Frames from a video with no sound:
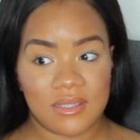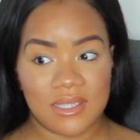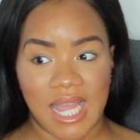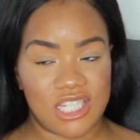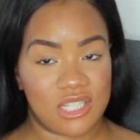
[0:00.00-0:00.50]

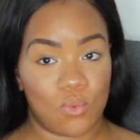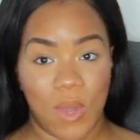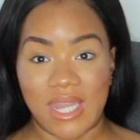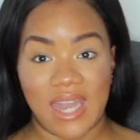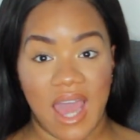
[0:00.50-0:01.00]
like just
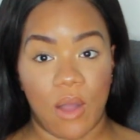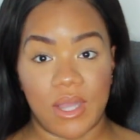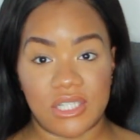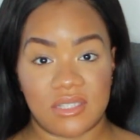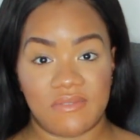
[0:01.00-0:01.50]
wait it out
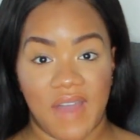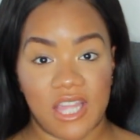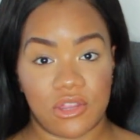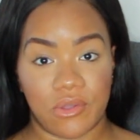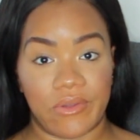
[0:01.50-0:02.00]
and just
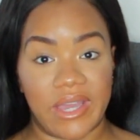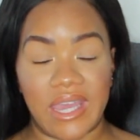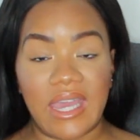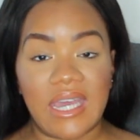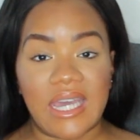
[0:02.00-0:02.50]
fight through
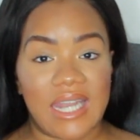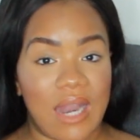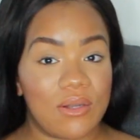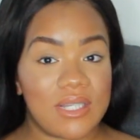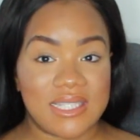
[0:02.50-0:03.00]
it. And I
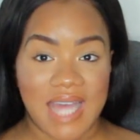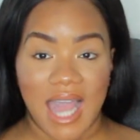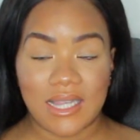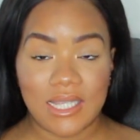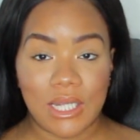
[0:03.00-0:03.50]
don't
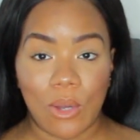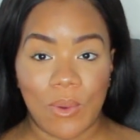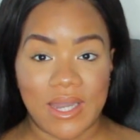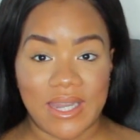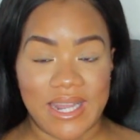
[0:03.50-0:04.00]
exactly know
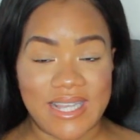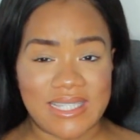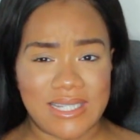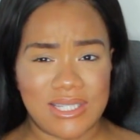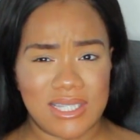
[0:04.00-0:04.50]
what it
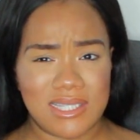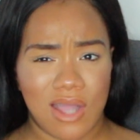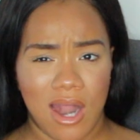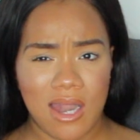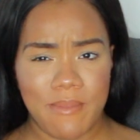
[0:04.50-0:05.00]
is. It just
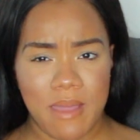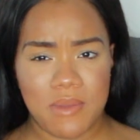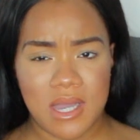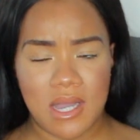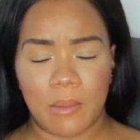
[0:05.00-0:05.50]
started
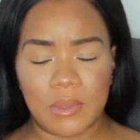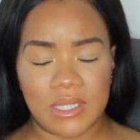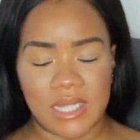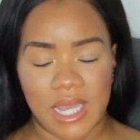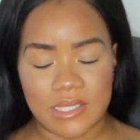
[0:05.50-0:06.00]
maybe a couple
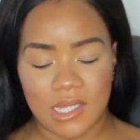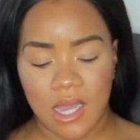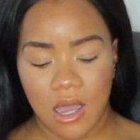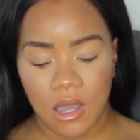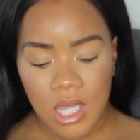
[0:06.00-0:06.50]
of days
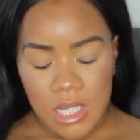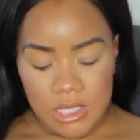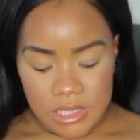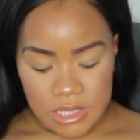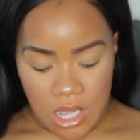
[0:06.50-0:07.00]
ago.
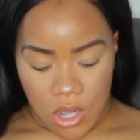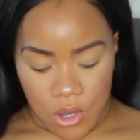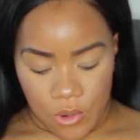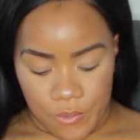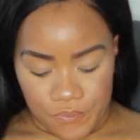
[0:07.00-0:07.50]

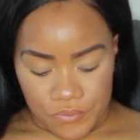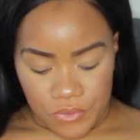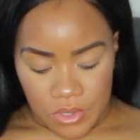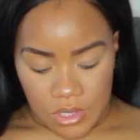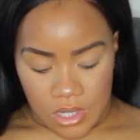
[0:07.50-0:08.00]
So,
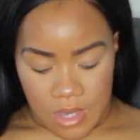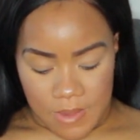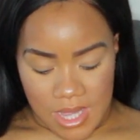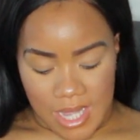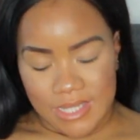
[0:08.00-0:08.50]
I
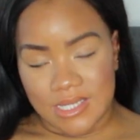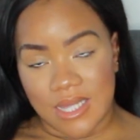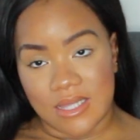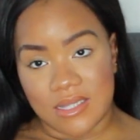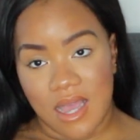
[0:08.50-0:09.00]
mean, like I
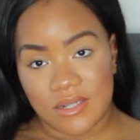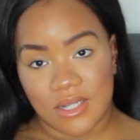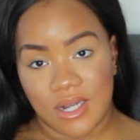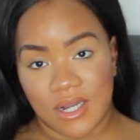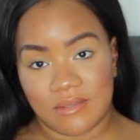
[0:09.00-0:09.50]
said, the
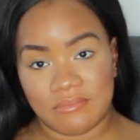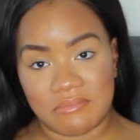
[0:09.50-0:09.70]
doctor